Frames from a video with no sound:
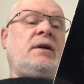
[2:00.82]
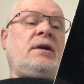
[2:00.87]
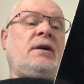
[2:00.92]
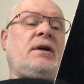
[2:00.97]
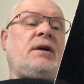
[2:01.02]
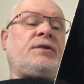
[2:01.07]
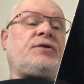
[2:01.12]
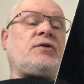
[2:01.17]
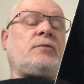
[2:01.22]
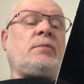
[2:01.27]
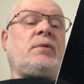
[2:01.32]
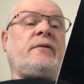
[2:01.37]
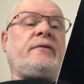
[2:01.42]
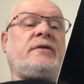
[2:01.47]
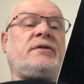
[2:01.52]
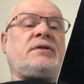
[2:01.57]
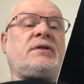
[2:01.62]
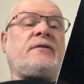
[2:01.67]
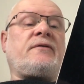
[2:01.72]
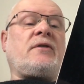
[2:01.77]
and some
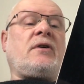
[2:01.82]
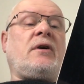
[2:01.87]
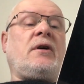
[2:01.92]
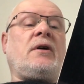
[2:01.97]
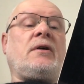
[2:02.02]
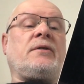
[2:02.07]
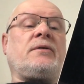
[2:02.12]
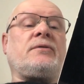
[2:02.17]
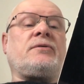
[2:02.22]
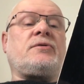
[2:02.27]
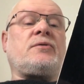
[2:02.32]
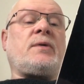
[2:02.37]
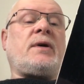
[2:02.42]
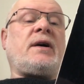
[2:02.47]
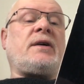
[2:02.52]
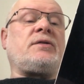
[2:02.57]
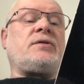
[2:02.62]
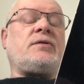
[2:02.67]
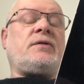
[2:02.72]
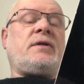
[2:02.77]
others have gone on to
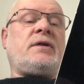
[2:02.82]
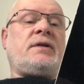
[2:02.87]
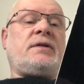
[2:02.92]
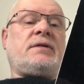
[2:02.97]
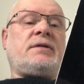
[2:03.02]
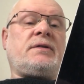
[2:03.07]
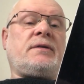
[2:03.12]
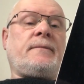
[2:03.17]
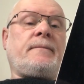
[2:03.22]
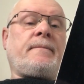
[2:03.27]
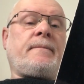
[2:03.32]
add to this.